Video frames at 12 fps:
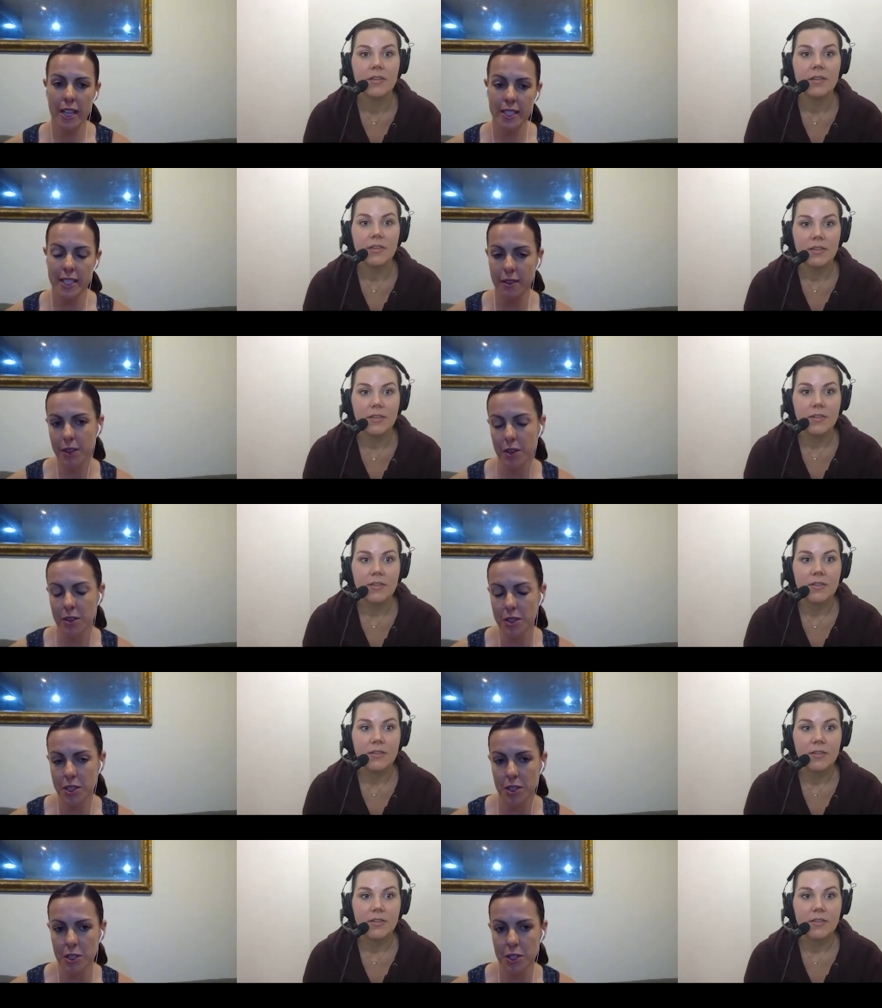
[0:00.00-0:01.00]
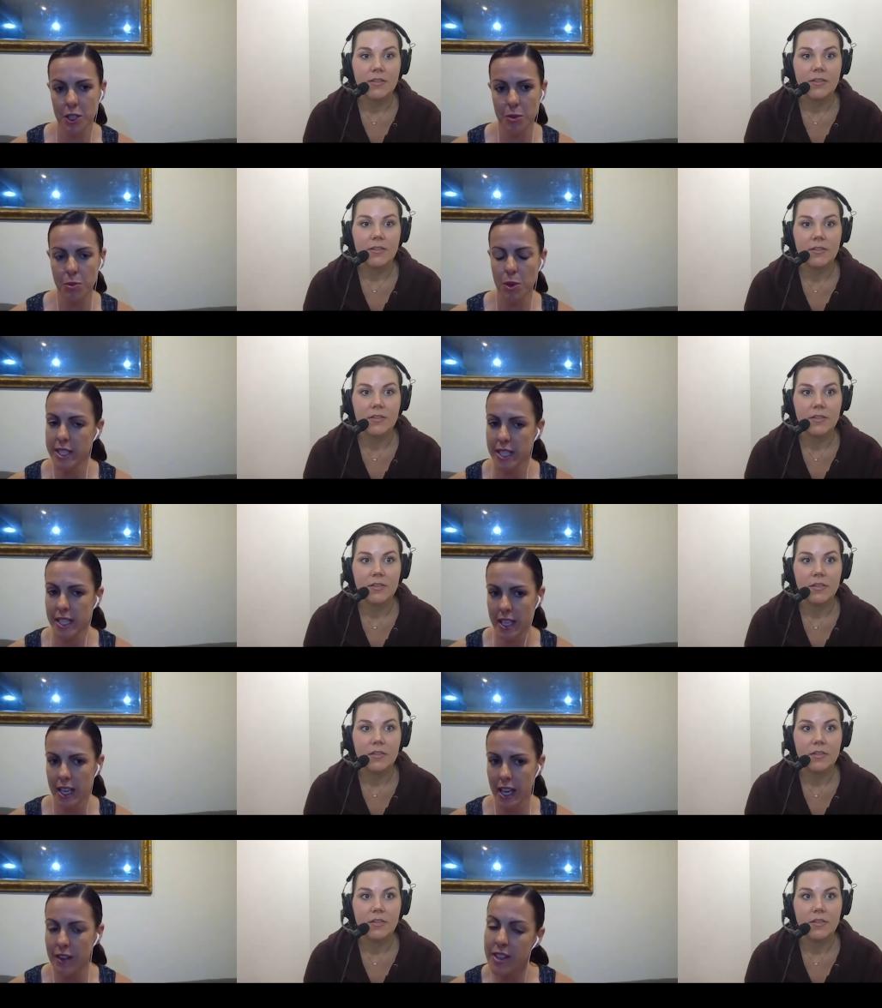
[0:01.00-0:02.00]
Speaker 1: stuff goes to YouTube or is it
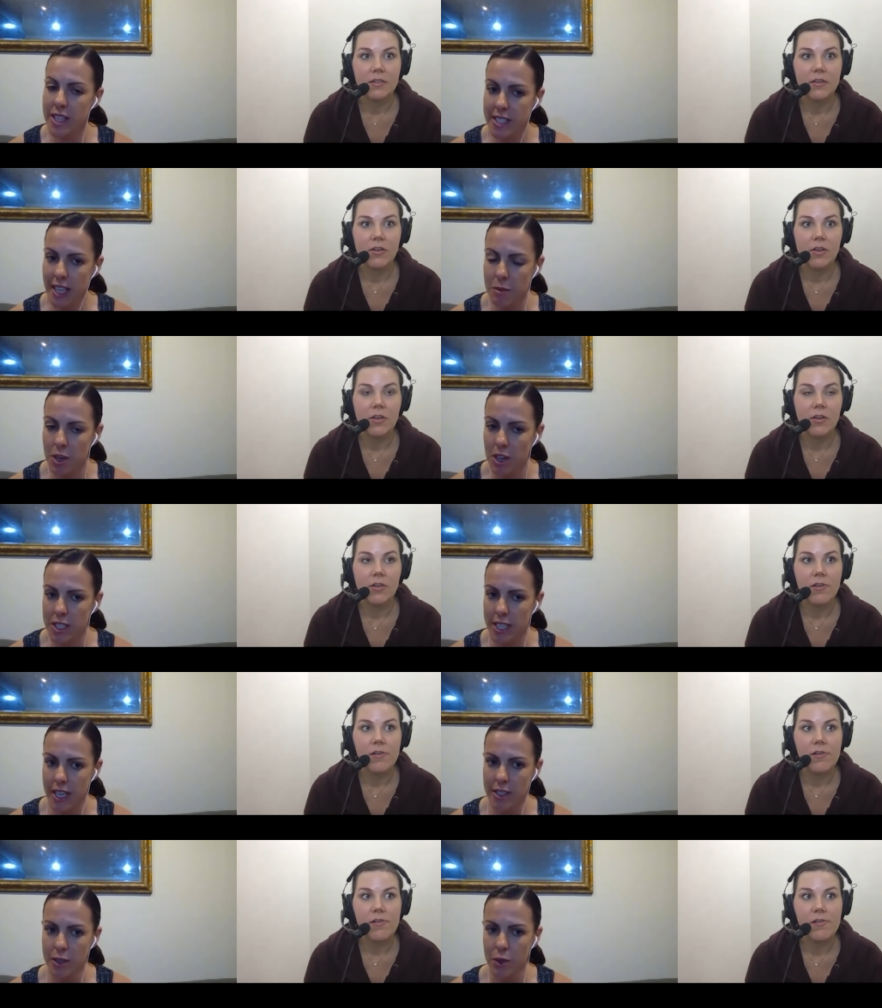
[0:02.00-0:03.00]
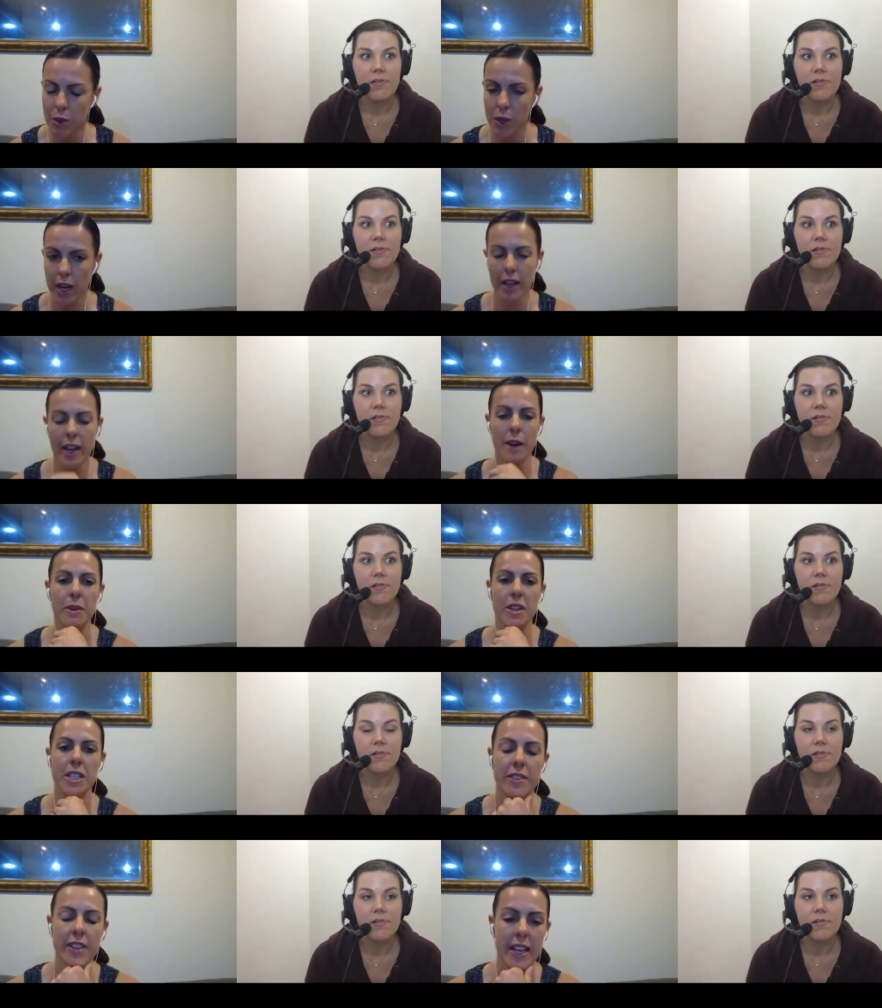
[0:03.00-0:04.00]
ever the same content or how
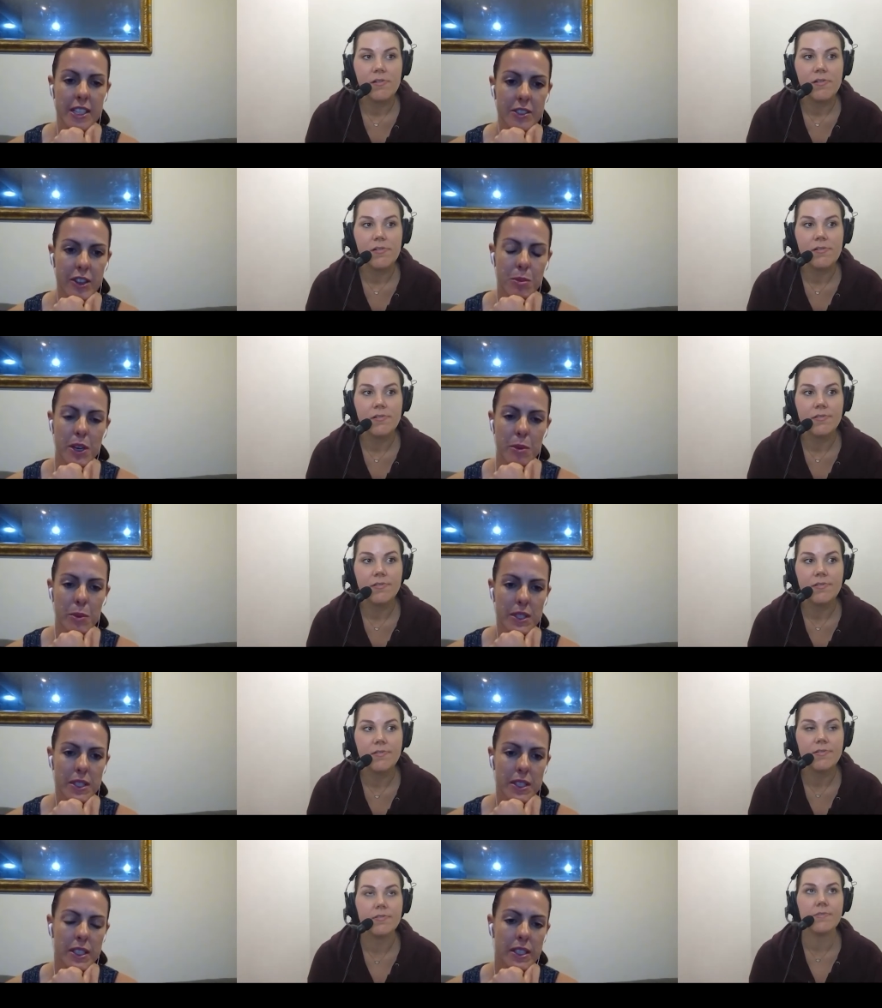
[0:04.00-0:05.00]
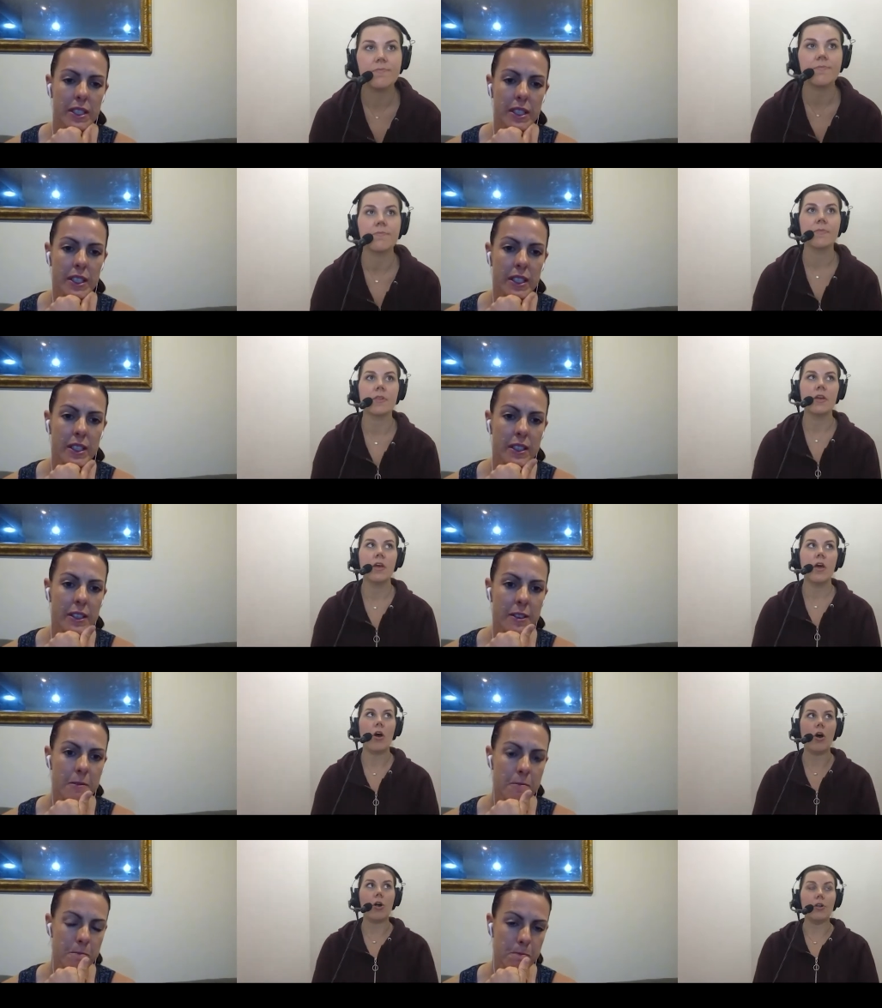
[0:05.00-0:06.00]
much of that is repurposed?
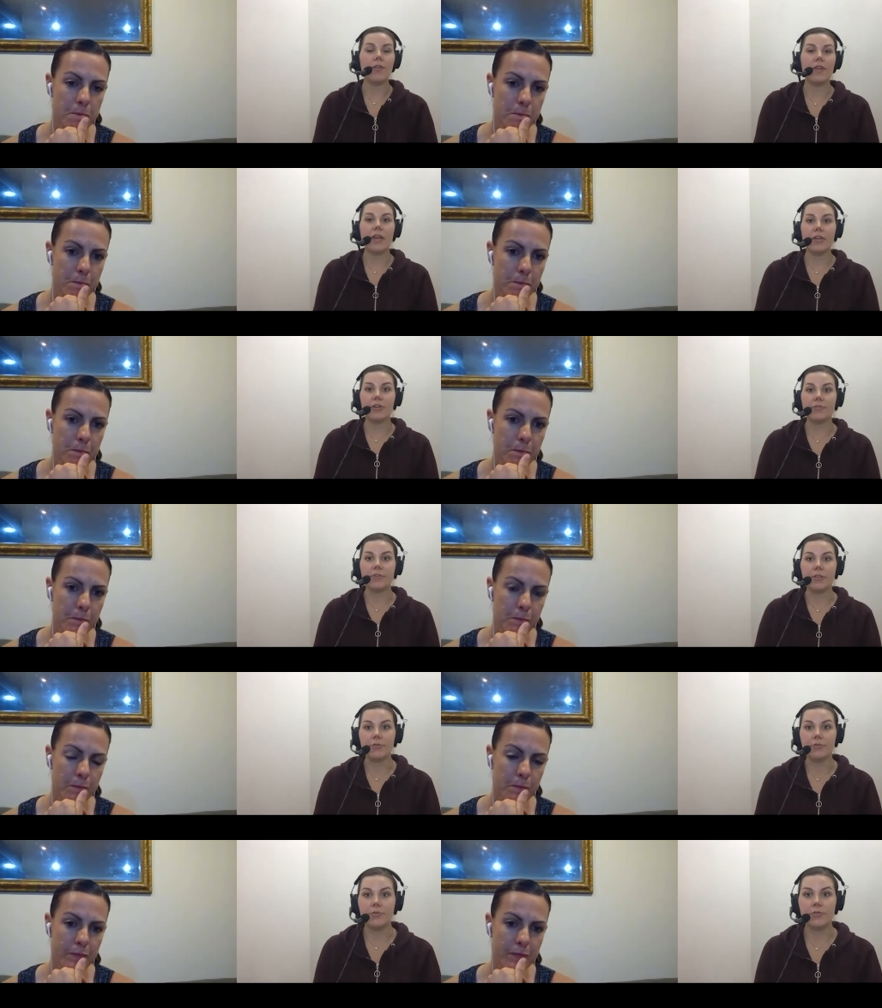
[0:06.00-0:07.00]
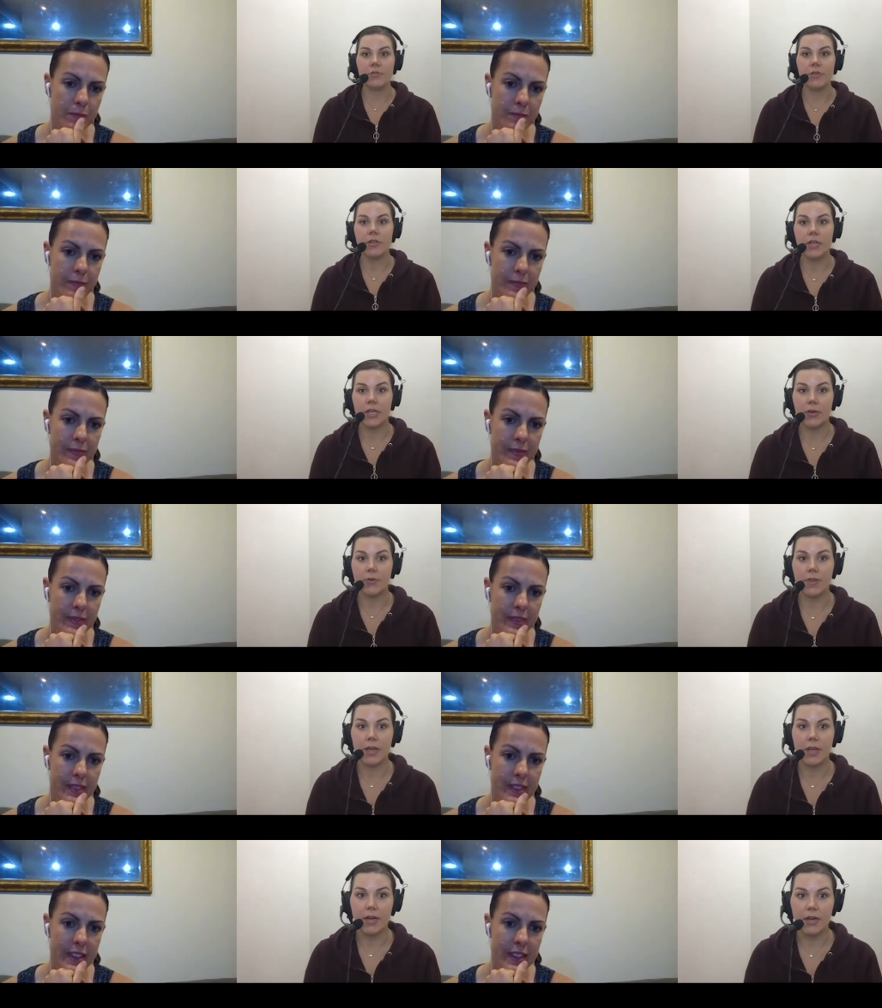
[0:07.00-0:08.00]
Speaker 2: All the interviews go
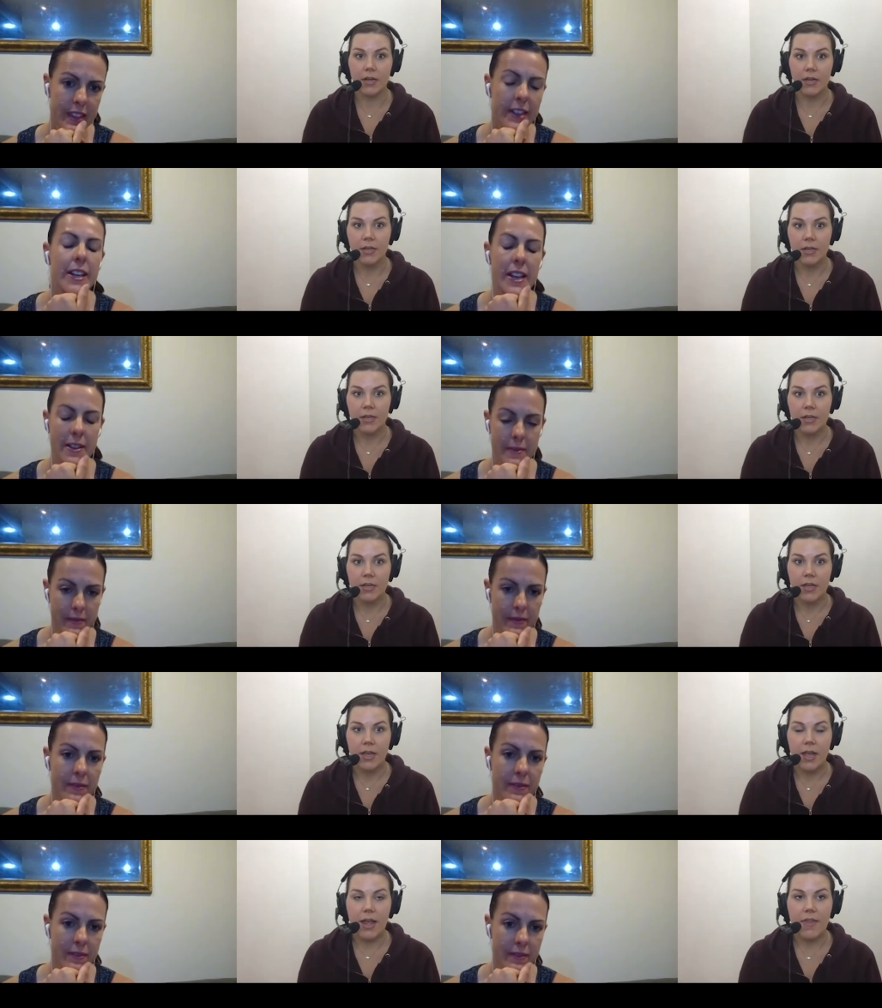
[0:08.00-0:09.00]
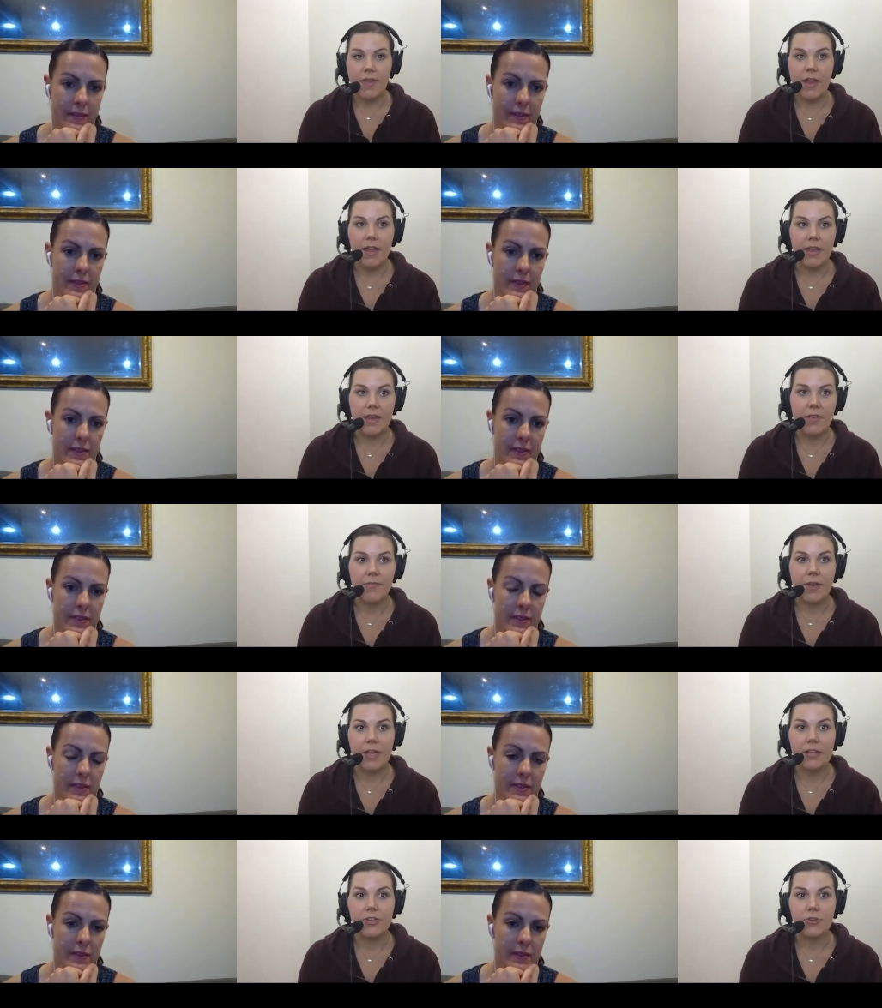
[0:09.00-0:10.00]
there and then if
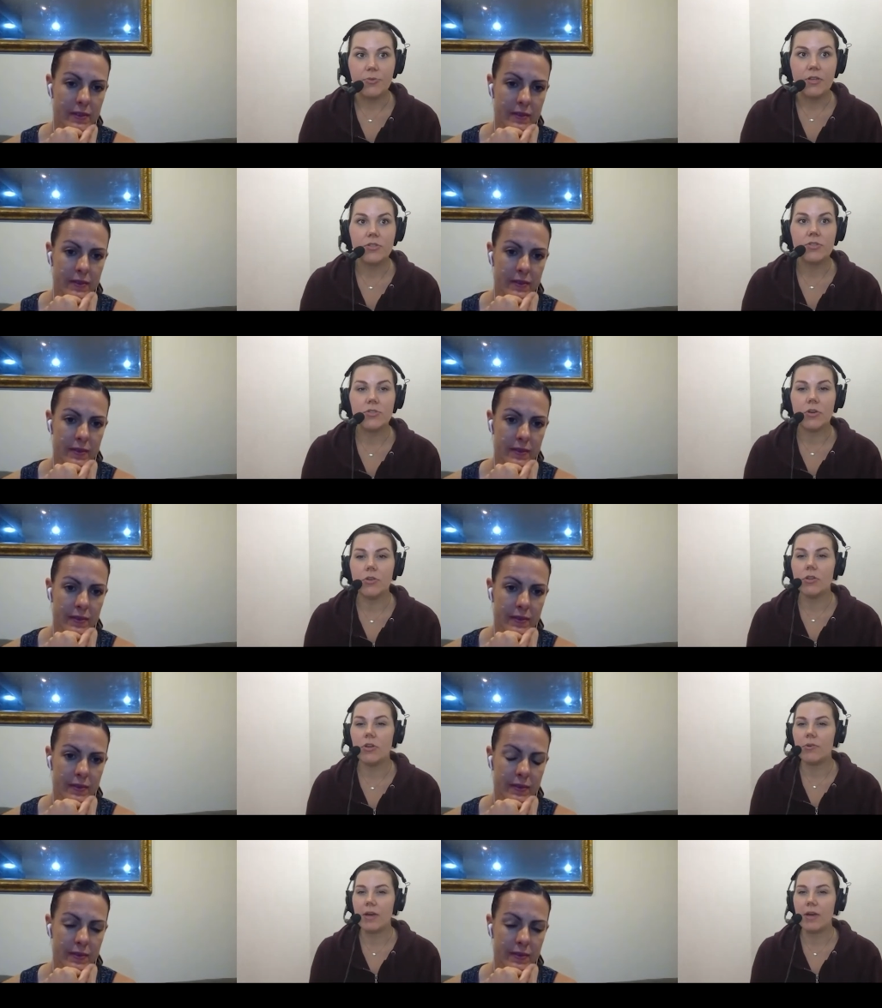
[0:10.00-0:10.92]
I do a solo